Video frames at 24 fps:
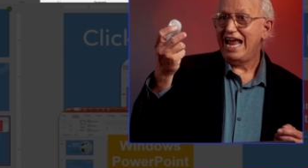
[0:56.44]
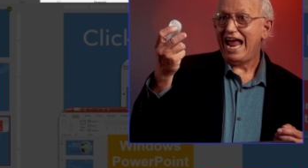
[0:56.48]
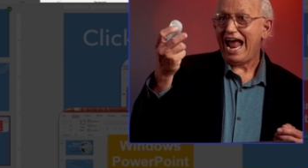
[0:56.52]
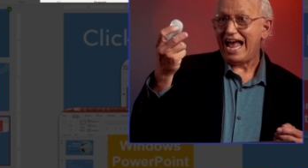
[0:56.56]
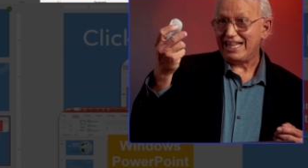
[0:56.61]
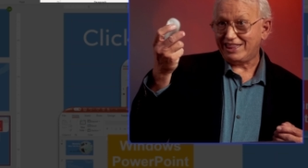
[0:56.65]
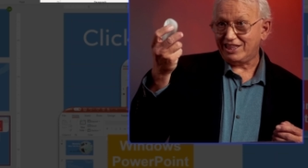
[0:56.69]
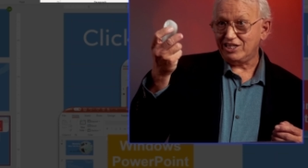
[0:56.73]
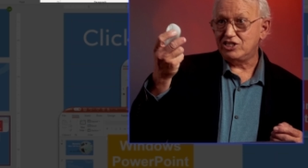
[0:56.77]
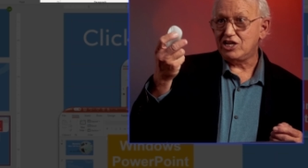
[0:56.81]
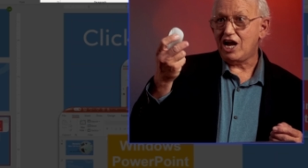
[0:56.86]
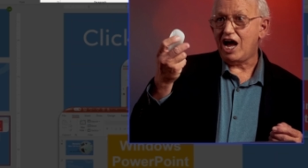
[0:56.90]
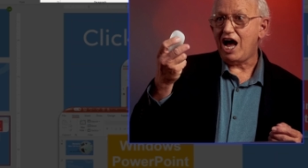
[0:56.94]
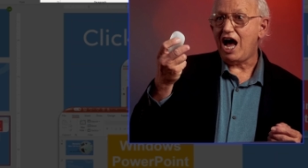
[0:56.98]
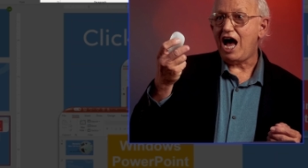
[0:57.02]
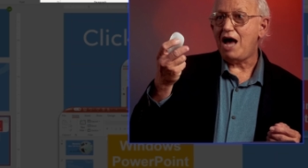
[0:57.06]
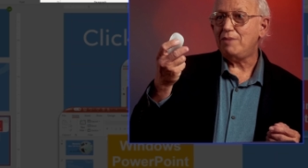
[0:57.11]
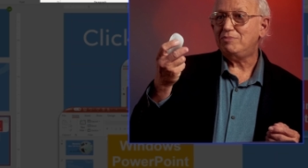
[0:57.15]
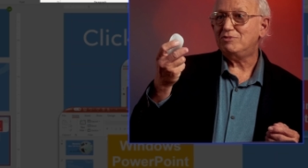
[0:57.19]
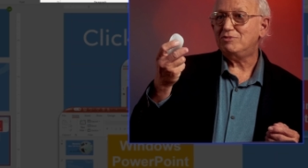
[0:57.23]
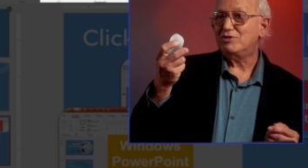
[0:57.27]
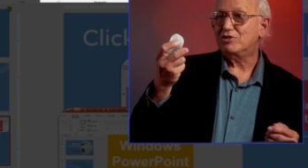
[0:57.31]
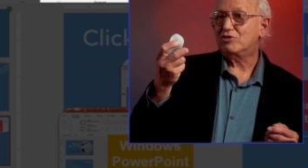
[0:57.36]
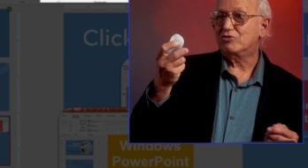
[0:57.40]
at the
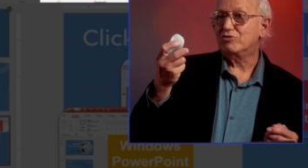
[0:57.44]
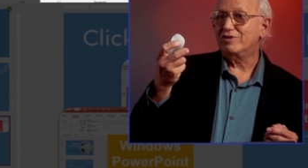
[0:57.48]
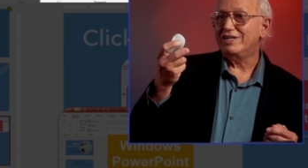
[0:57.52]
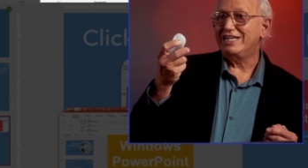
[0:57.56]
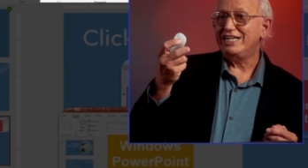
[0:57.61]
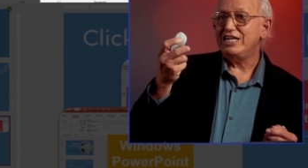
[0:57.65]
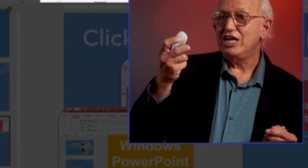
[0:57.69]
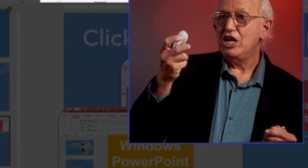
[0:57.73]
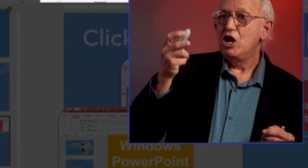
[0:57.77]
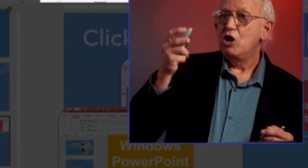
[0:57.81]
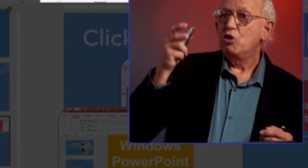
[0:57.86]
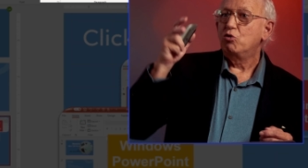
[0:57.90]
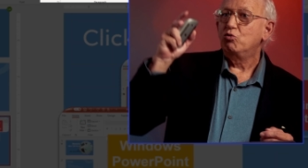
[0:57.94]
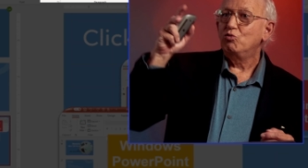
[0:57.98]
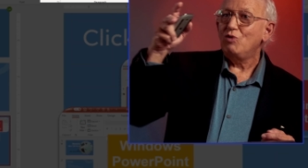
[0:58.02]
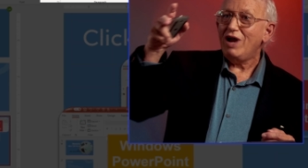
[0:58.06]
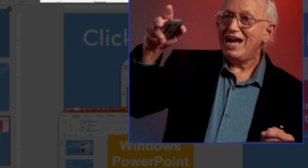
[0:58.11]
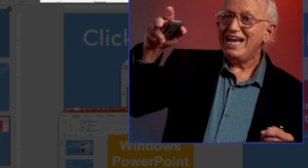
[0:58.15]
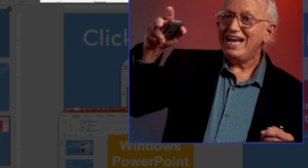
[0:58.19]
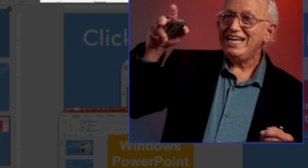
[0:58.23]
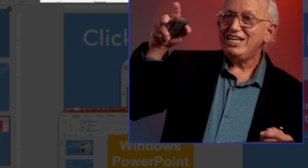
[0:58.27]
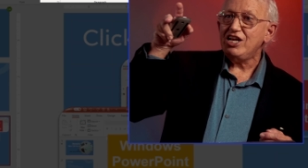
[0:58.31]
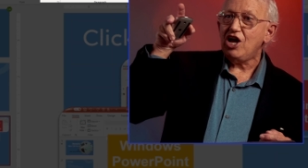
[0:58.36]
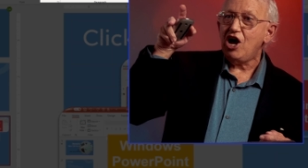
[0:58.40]
top screen,
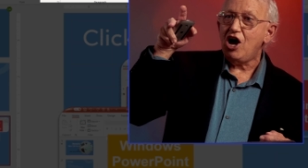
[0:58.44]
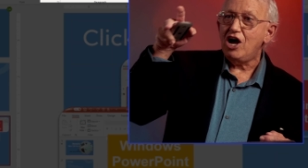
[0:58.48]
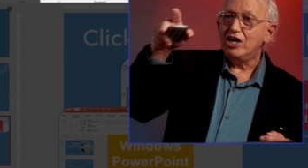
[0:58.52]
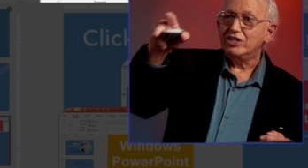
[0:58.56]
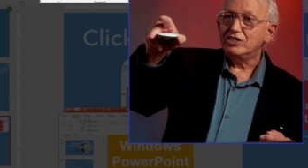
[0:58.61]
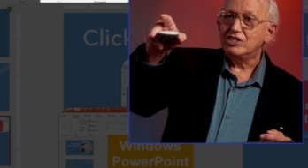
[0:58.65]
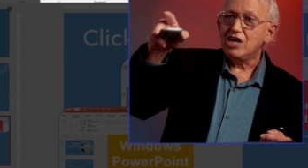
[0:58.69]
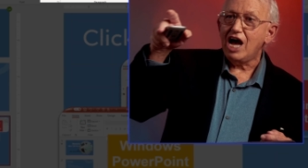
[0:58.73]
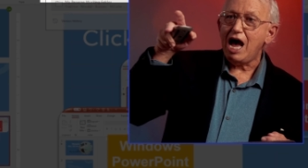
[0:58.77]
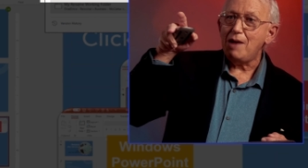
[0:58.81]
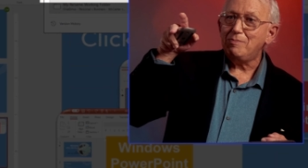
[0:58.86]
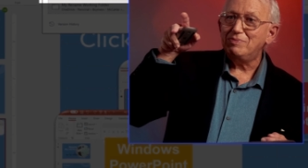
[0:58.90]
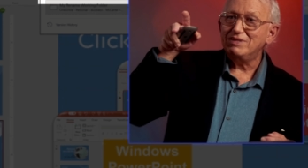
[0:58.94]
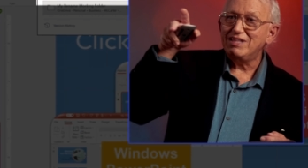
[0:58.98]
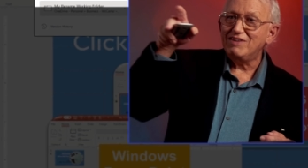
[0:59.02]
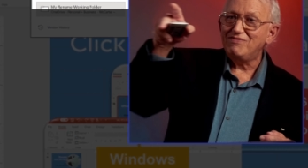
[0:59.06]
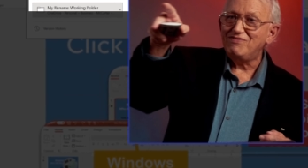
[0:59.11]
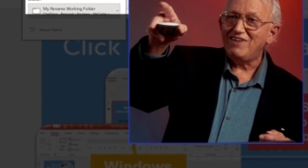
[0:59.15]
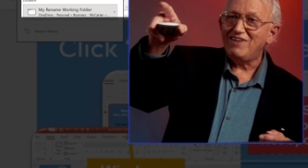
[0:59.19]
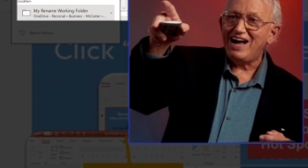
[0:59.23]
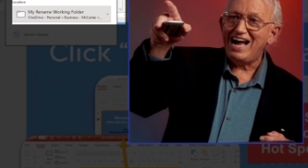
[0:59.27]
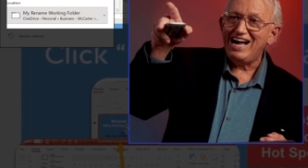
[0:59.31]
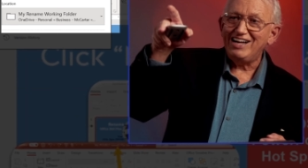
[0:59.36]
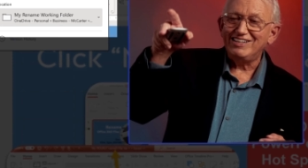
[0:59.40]
right on top of the
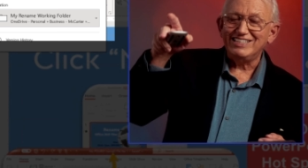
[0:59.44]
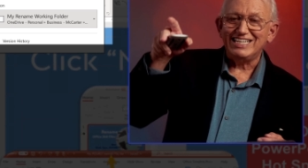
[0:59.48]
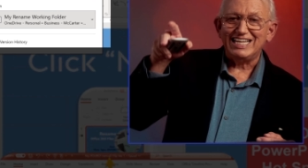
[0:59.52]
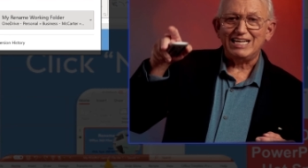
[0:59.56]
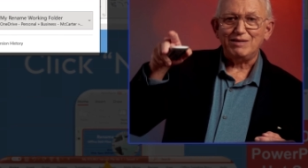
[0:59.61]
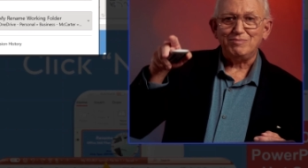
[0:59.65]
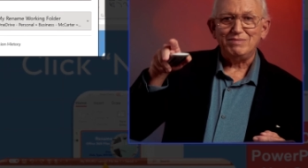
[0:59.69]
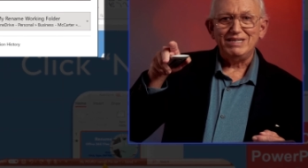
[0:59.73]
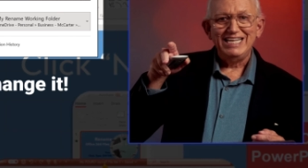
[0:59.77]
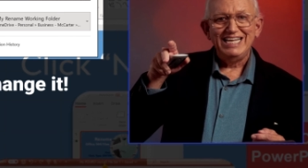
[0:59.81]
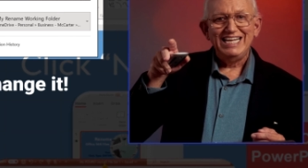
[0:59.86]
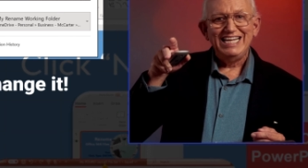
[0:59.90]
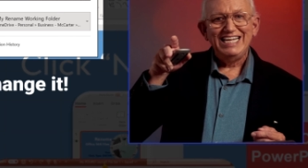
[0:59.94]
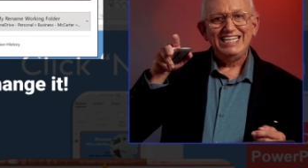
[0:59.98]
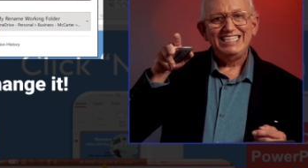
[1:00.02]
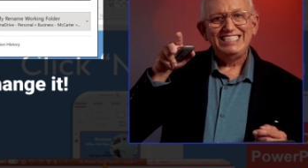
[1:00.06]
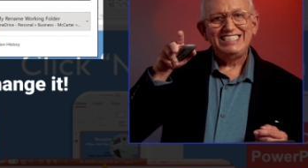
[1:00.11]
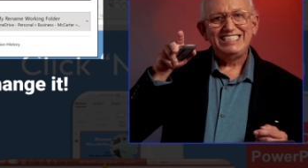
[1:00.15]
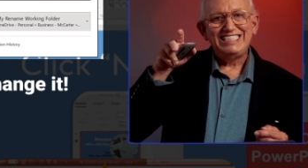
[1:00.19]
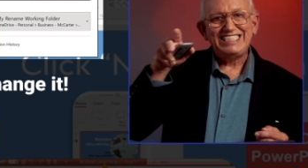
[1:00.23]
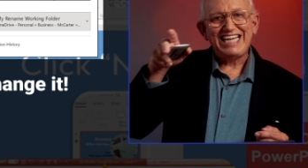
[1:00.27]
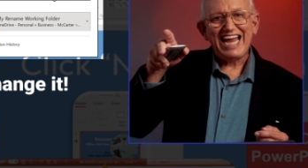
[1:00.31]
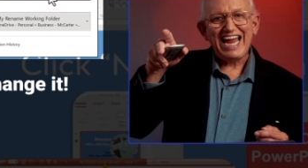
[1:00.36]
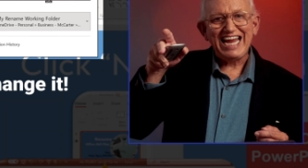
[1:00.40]
file name.
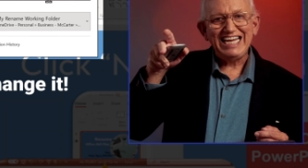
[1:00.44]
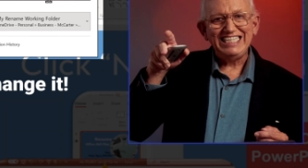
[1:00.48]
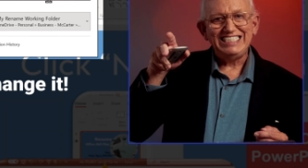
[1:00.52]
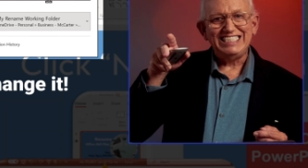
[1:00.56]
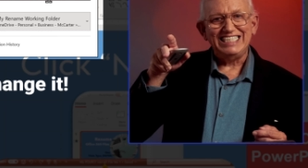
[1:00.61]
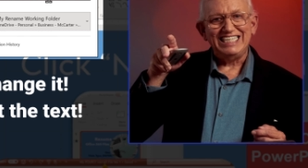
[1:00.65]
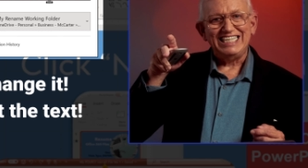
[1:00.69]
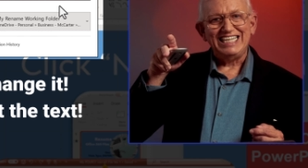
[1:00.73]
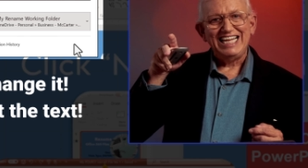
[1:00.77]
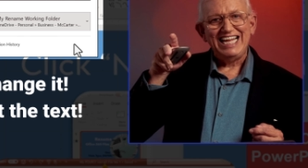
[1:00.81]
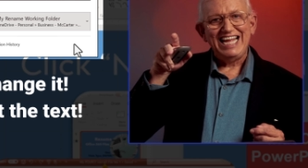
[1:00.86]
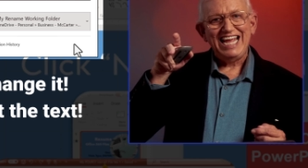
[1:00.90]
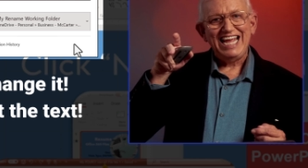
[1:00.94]
Change it,